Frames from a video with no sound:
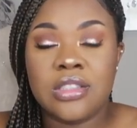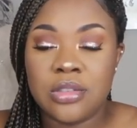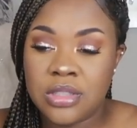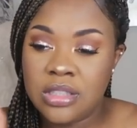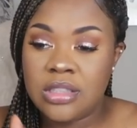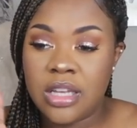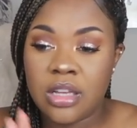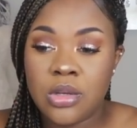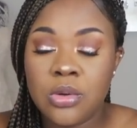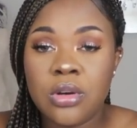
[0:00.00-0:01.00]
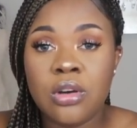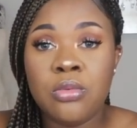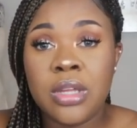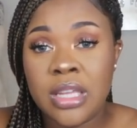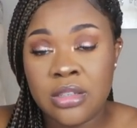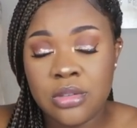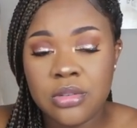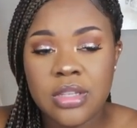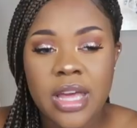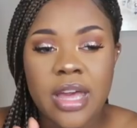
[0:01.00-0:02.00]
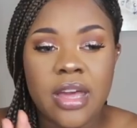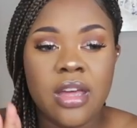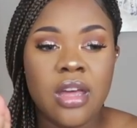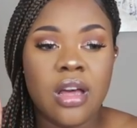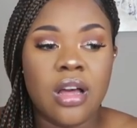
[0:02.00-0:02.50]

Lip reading: So she said, cool, we can do that.